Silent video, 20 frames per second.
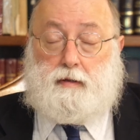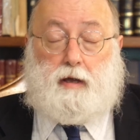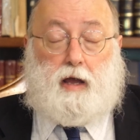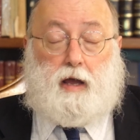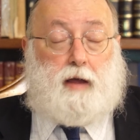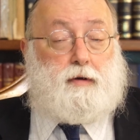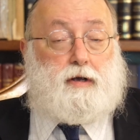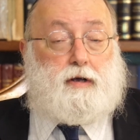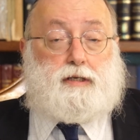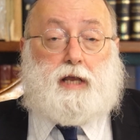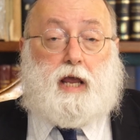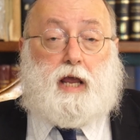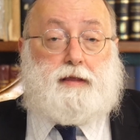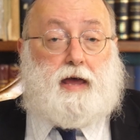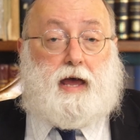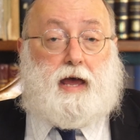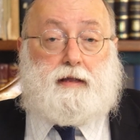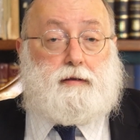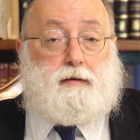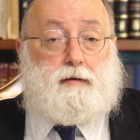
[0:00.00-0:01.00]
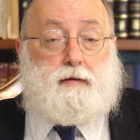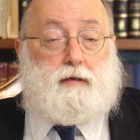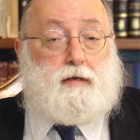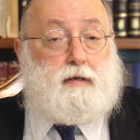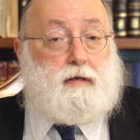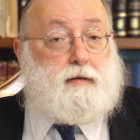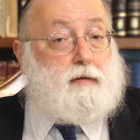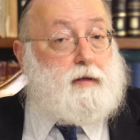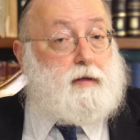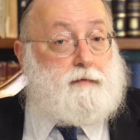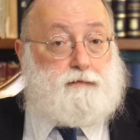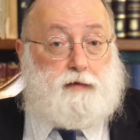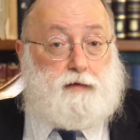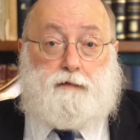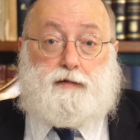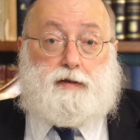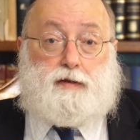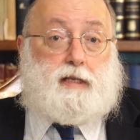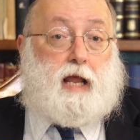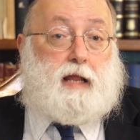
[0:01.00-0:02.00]
I must say that.
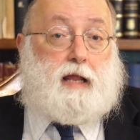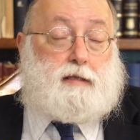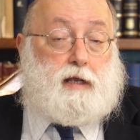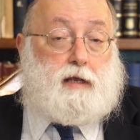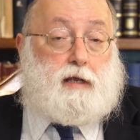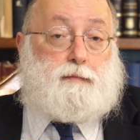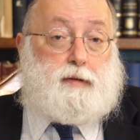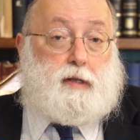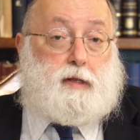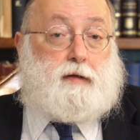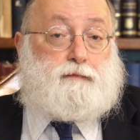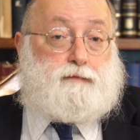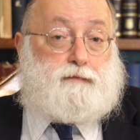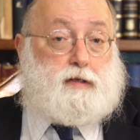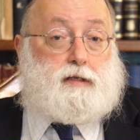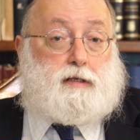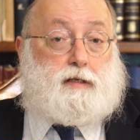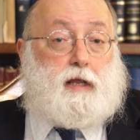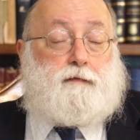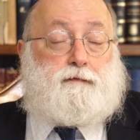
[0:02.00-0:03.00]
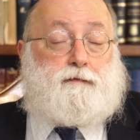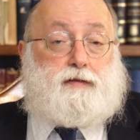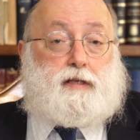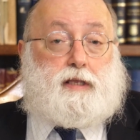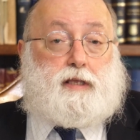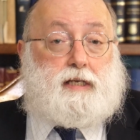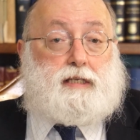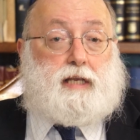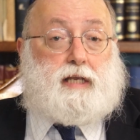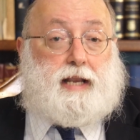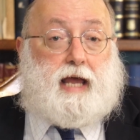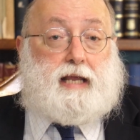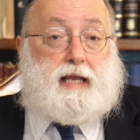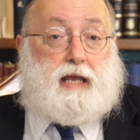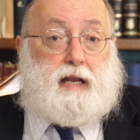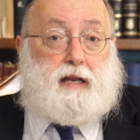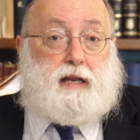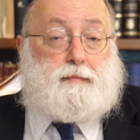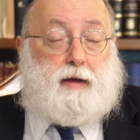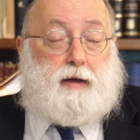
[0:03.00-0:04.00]
If things are not
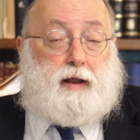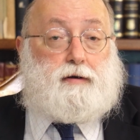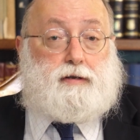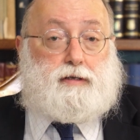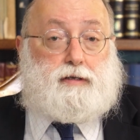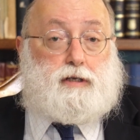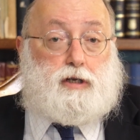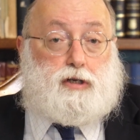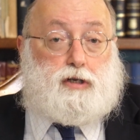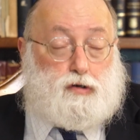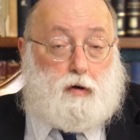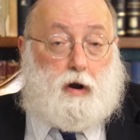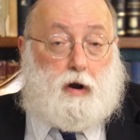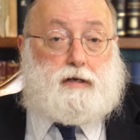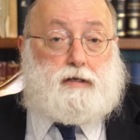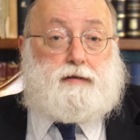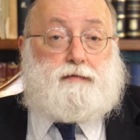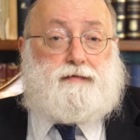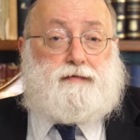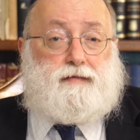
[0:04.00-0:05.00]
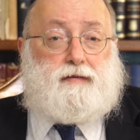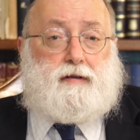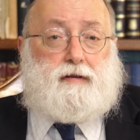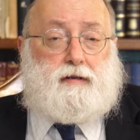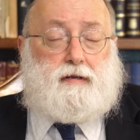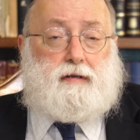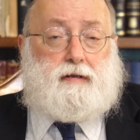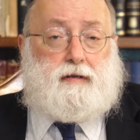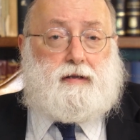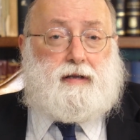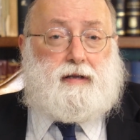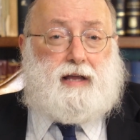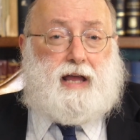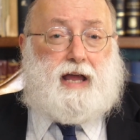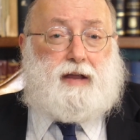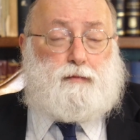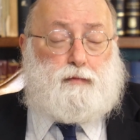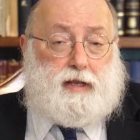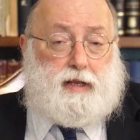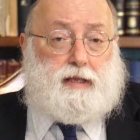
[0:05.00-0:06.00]
getting better, it's destructive,
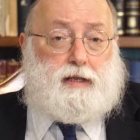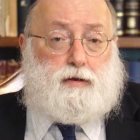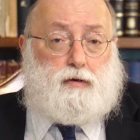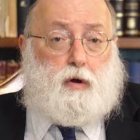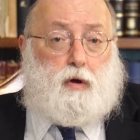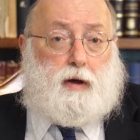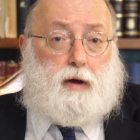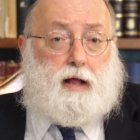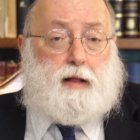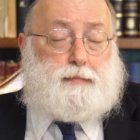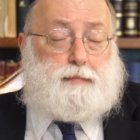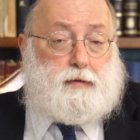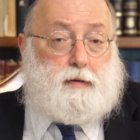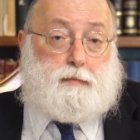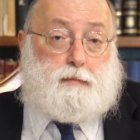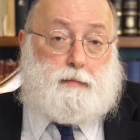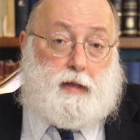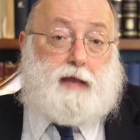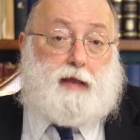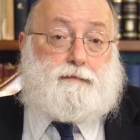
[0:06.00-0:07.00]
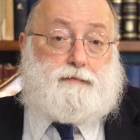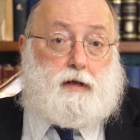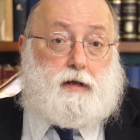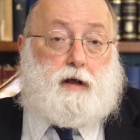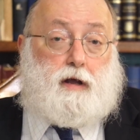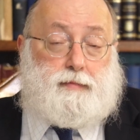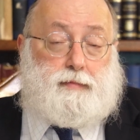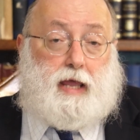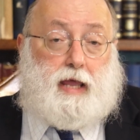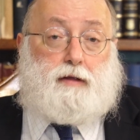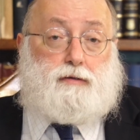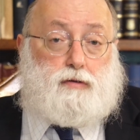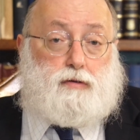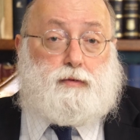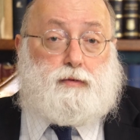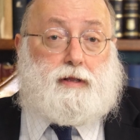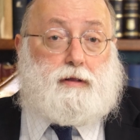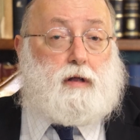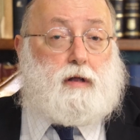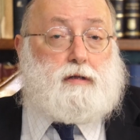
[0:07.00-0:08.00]
and really no help, you may have to come down to
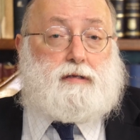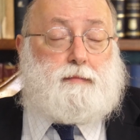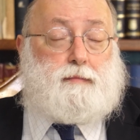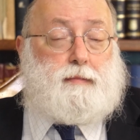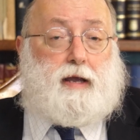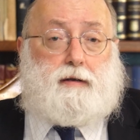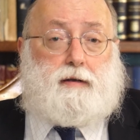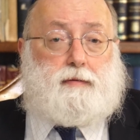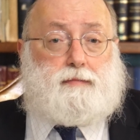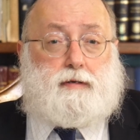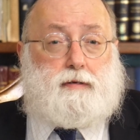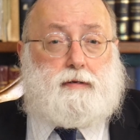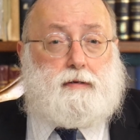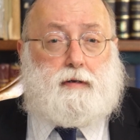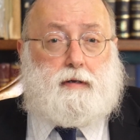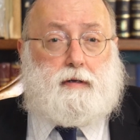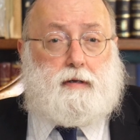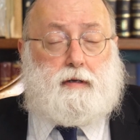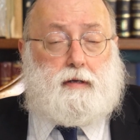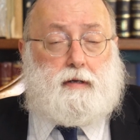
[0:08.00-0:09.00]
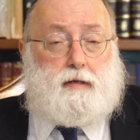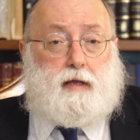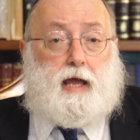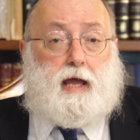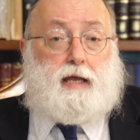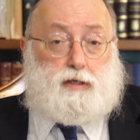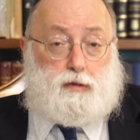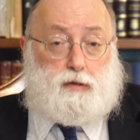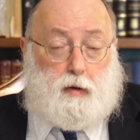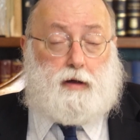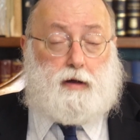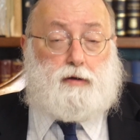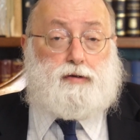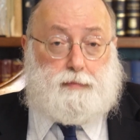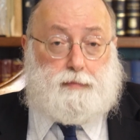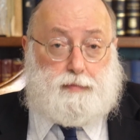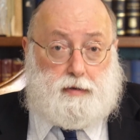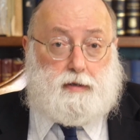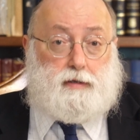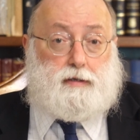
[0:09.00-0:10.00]
real ultimatums and swallow the
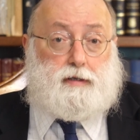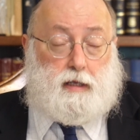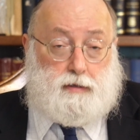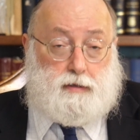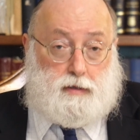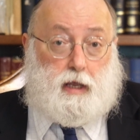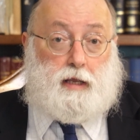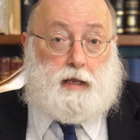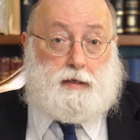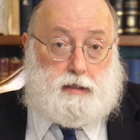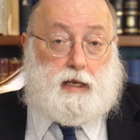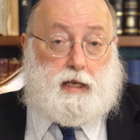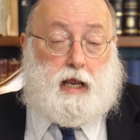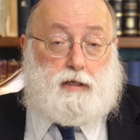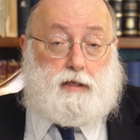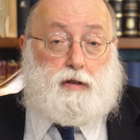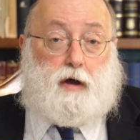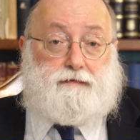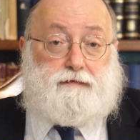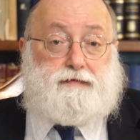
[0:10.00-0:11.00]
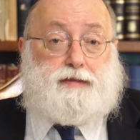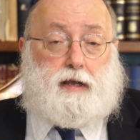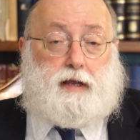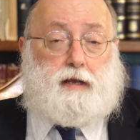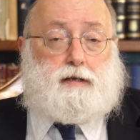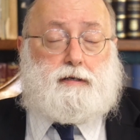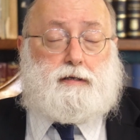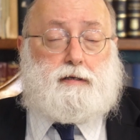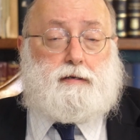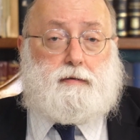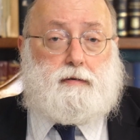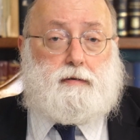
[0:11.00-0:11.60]
bullet and say tough things.